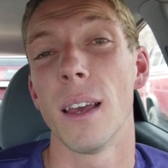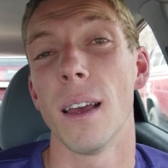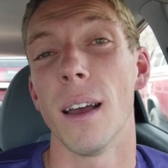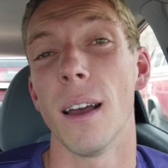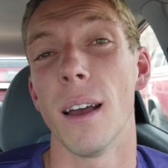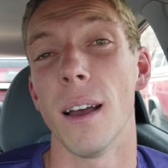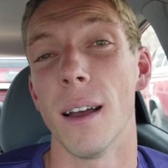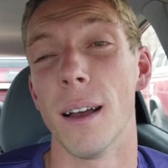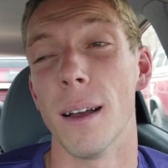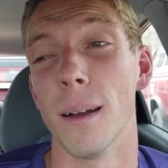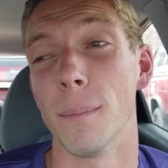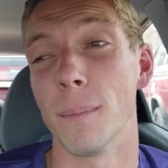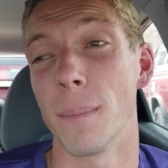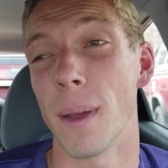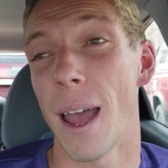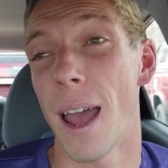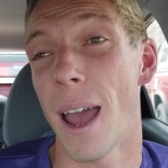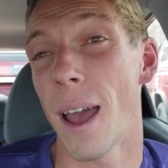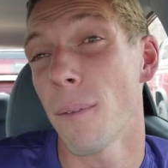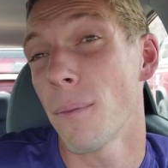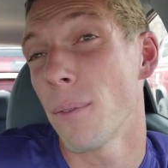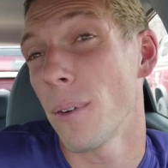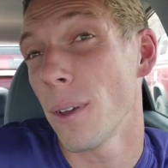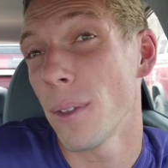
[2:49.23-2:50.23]

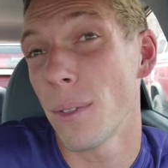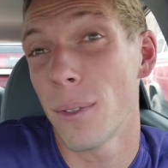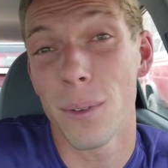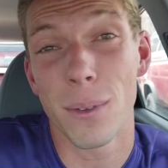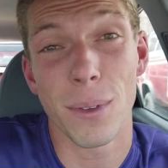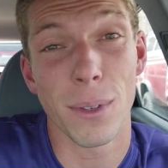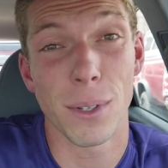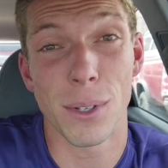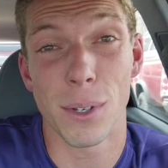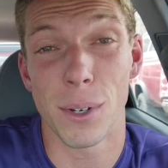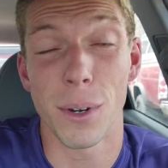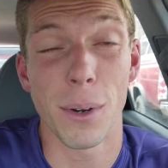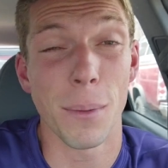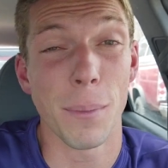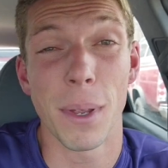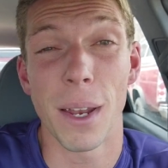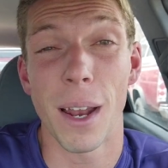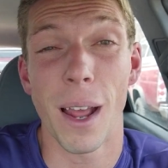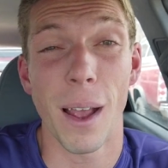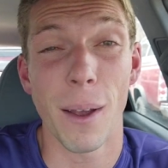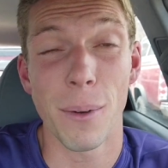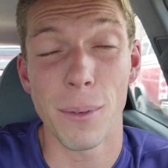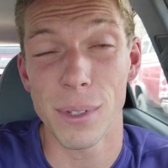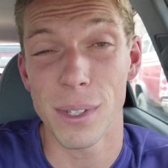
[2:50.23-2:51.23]
Halfway through the
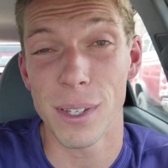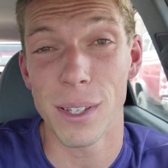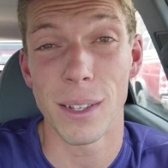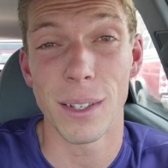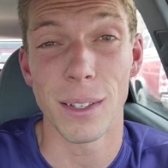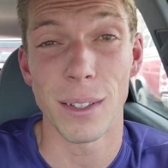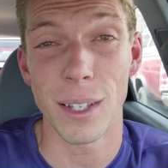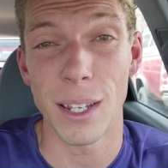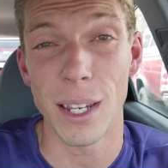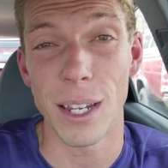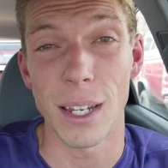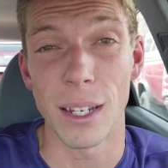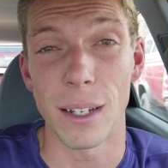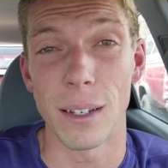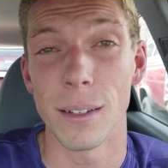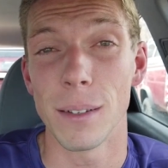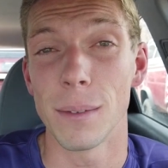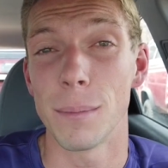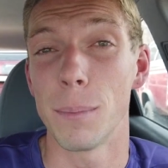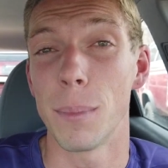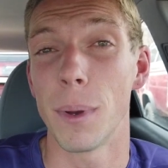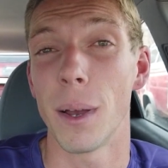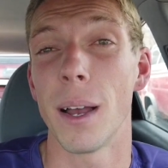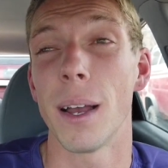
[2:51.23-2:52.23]
tournament, I was in the lead,
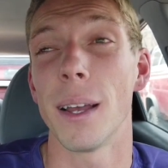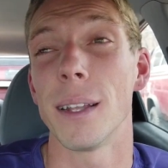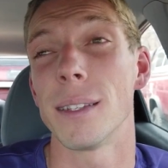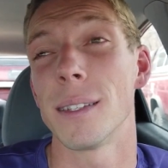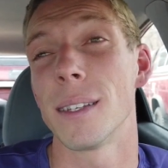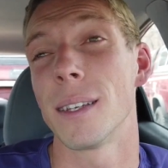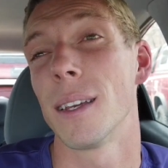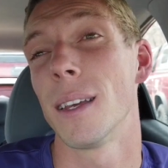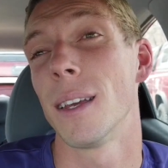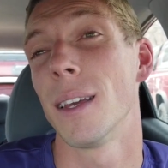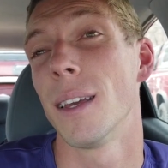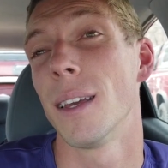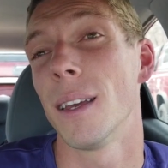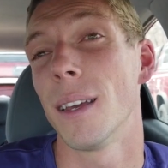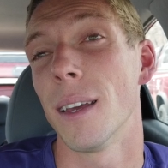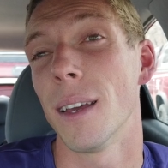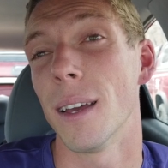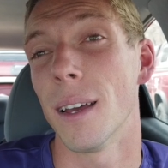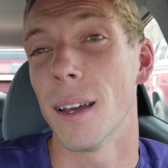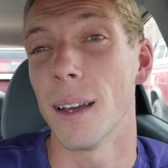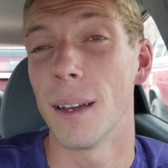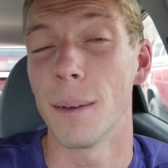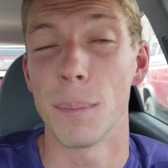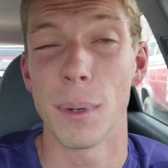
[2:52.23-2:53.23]
but
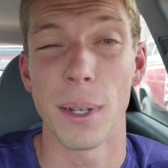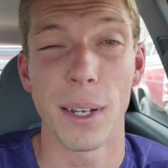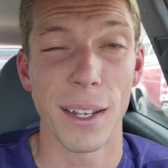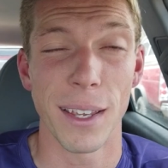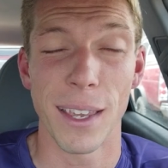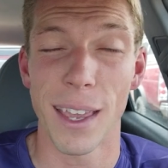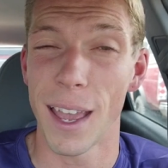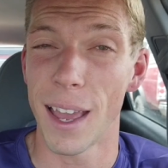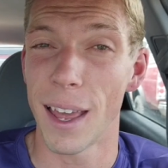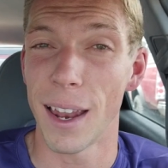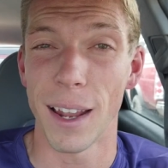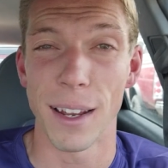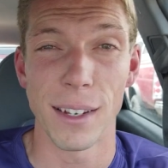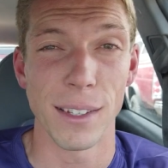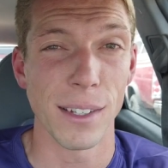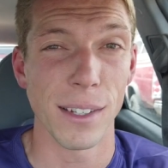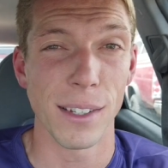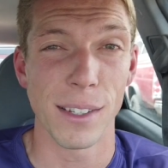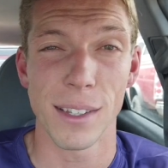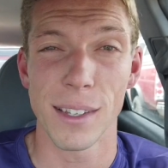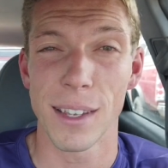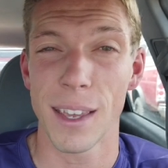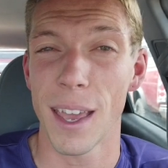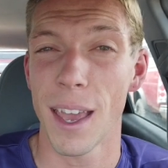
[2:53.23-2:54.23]
again, I
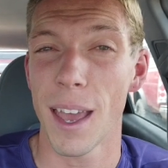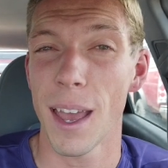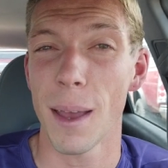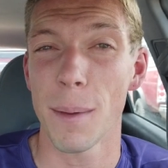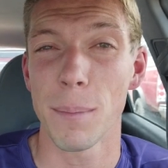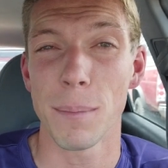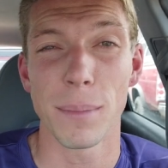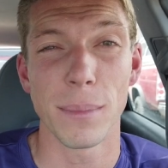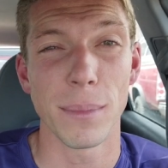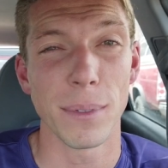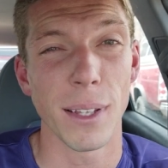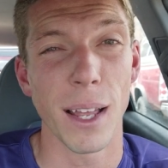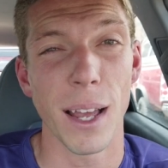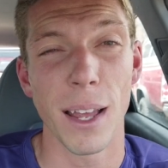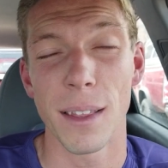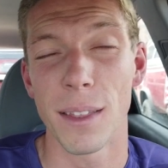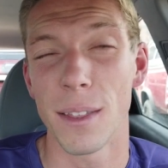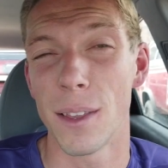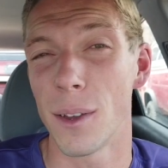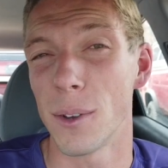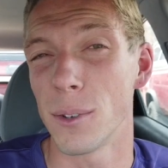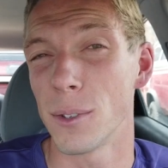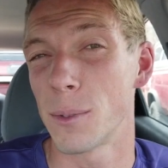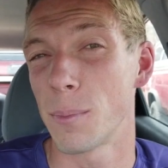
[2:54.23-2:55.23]
just kept
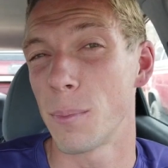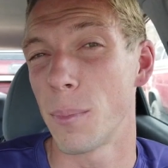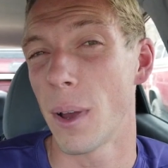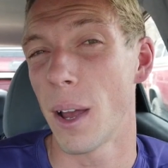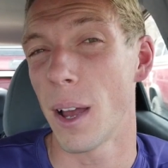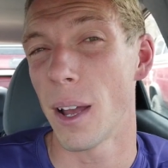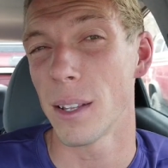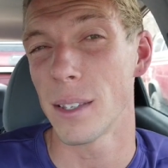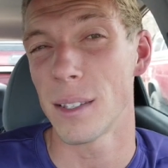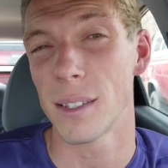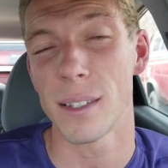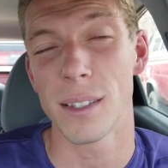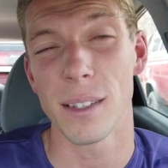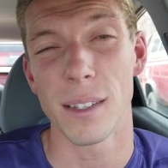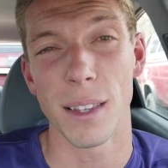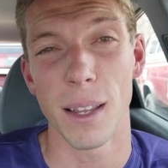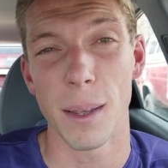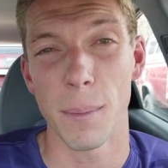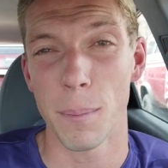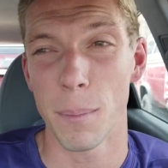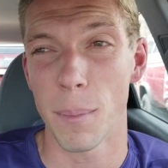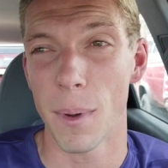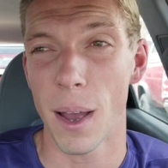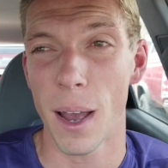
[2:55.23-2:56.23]
letting those putts
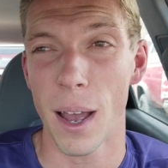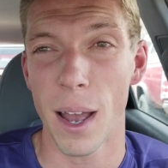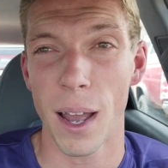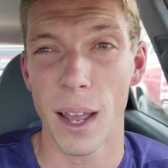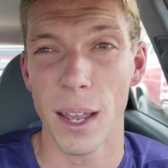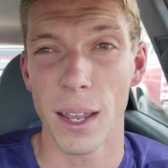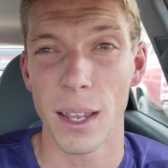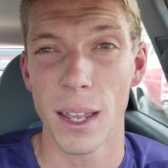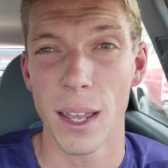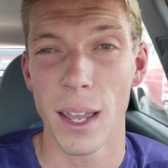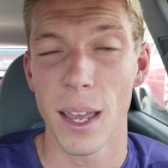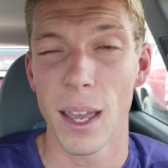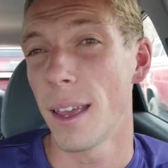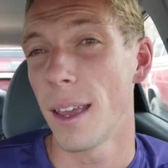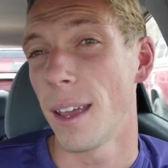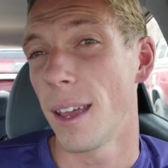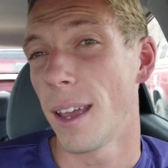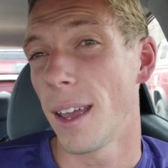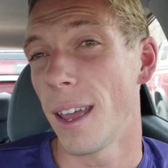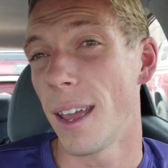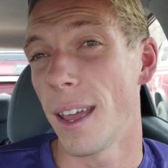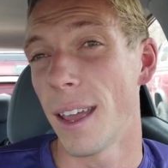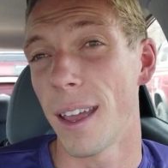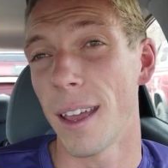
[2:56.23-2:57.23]
slip by
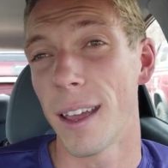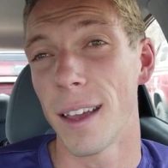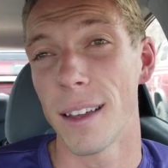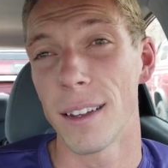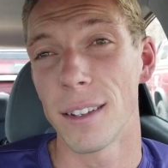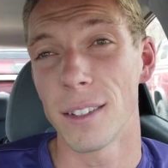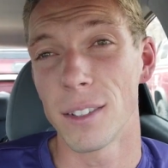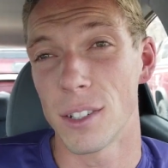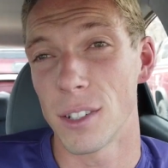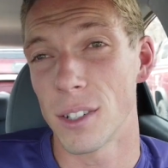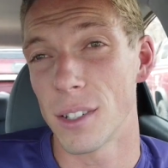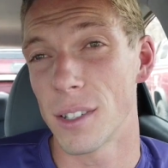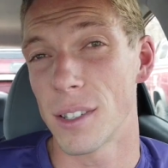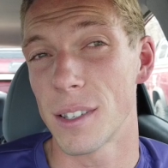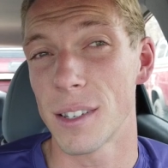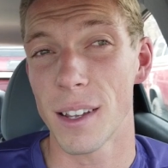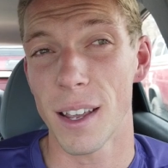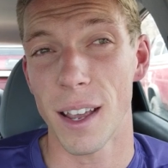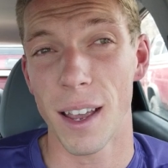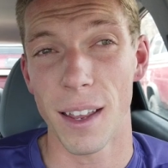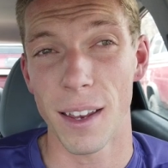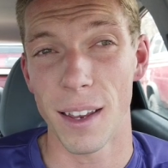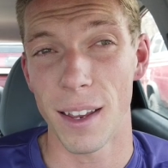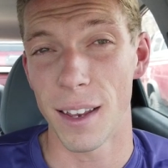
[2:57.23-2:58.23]
and just
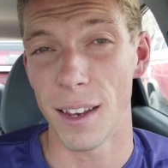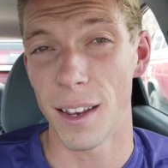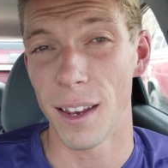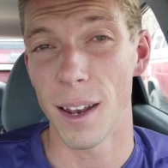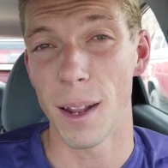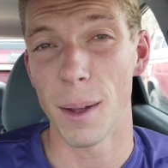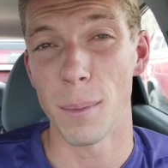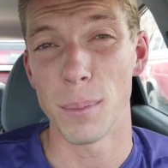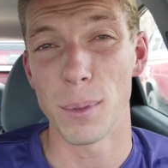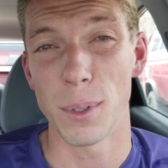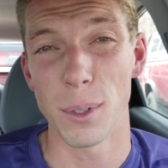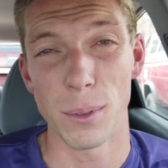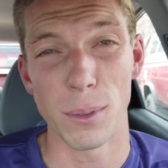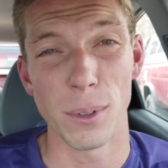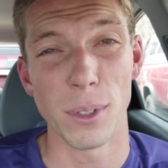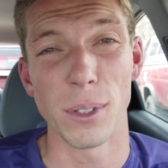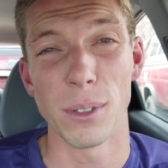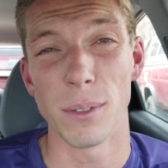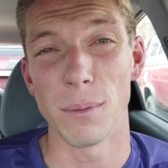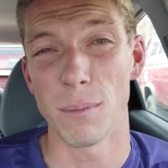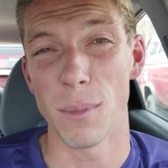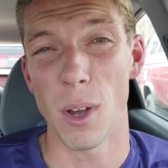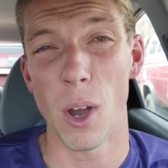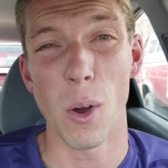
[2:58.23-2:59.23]
kind of ended up
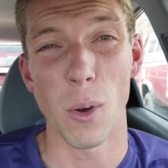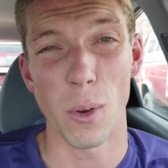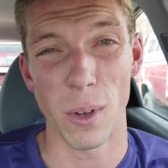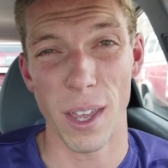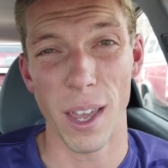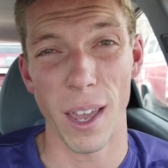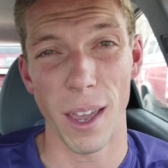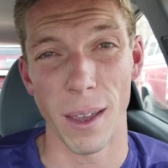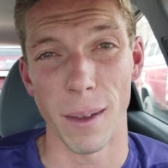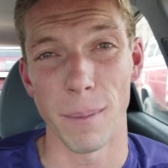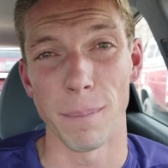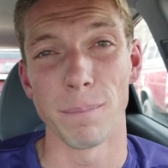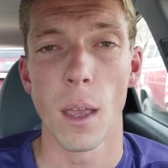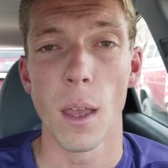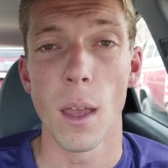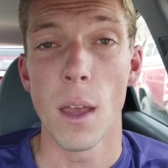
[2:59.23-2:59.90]
doing okay.